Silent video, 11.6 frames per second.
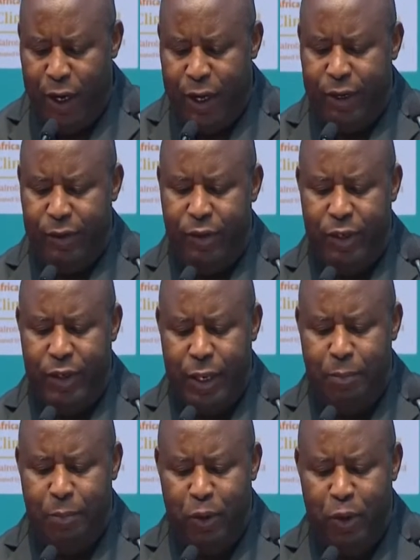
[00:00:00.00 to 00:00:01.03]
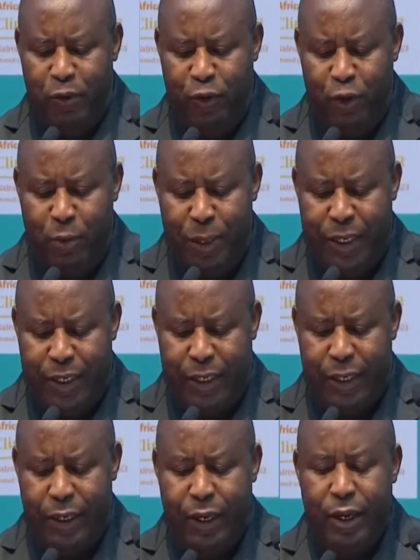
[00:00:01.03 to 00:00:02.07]
used to having
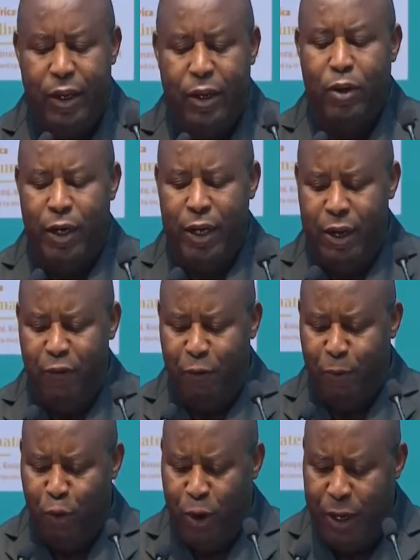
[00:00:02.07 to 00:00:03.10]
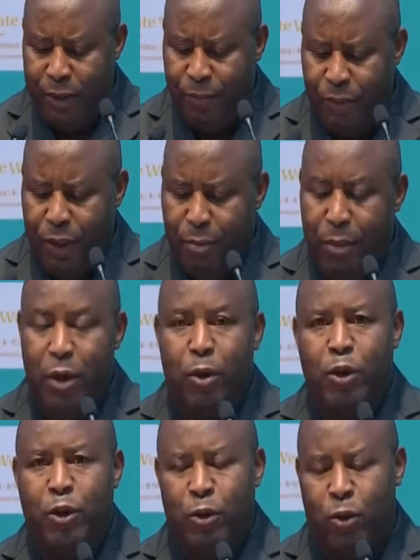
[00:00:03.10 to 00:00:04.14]
a
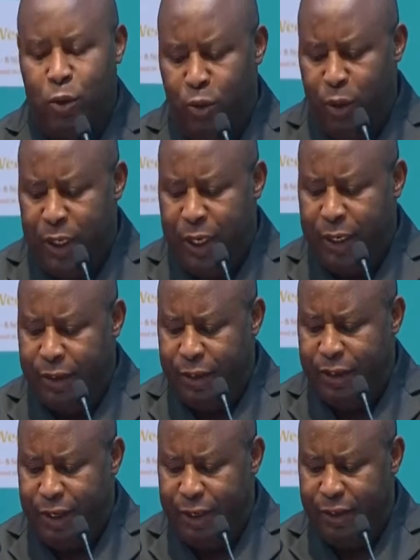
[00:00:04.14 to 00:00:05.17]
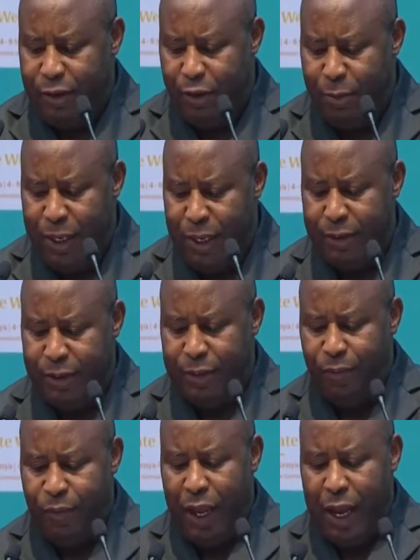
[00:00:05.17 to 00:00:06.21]
rainfall of 9
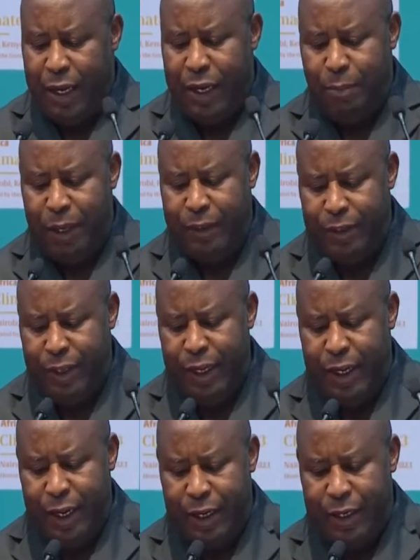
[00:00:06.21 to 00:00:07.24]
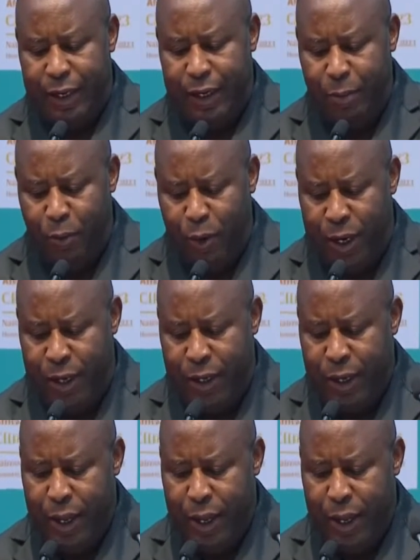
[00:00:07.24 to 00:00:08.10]
months, but today drought